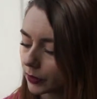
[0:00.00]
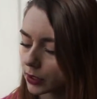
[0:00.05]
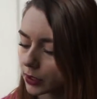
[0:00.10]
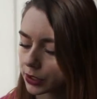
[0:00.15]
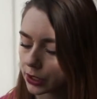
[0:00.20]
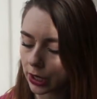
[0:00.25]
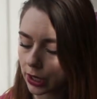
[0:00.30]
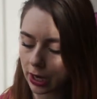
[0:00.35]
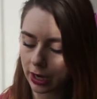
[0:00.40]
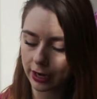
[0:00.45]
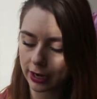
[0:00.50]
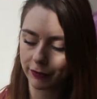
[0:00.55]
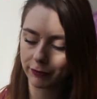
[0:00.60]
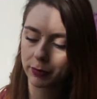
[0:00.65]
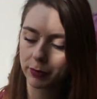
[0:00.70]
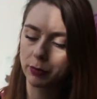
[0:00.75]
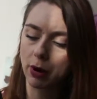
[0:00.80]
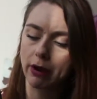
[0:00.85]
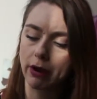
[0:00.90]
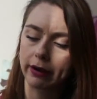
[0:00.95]
So I have
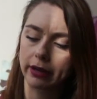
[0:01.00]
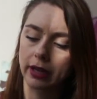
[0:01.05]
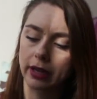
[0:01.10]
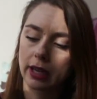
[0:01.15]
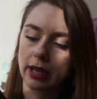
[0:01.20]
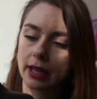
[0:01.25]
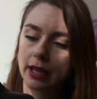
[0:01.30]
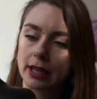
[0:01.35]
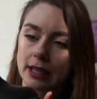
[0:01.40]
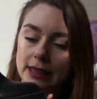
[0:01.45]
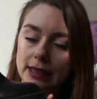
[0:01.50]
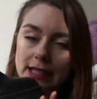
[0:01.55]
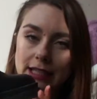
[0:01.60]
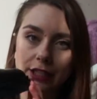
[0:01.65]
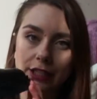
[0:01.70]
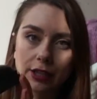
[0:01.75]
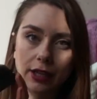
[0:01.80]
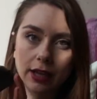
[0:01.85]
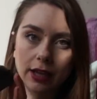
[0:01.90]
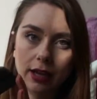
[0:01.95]
been wearing
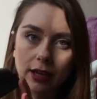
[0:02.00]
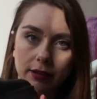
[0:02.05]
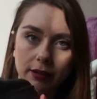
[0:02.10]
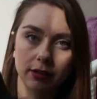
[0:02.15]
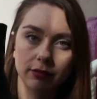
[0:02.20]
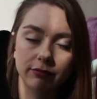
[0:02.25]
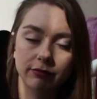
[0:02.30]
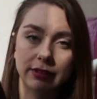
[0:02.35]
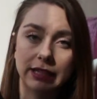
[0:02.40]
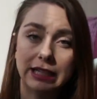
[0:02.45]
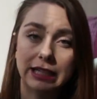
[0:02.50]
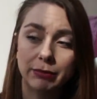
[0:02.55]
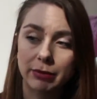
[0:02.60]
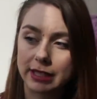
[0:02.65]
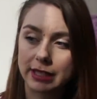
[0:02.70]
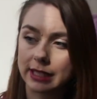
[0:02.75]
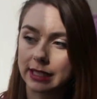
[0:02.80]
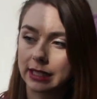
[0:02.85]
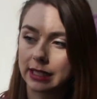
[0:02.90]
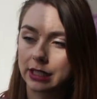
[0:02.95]
these really
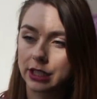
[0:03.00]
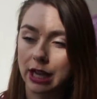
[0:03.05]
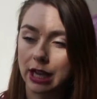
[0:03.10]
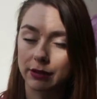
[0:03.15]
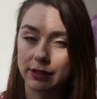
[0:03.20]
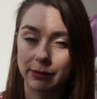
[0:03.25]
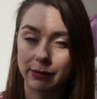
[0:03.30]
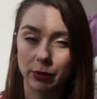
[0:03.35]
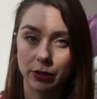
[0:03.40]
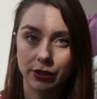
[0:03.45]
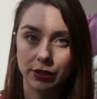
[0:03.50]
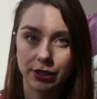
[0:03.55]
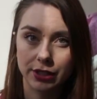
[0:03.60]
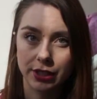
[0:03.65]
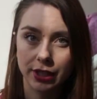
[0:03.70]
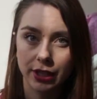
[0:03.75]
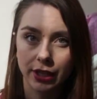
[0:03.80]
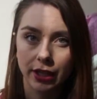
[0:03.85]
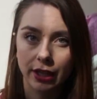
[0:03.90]
pretty Chelsea boots.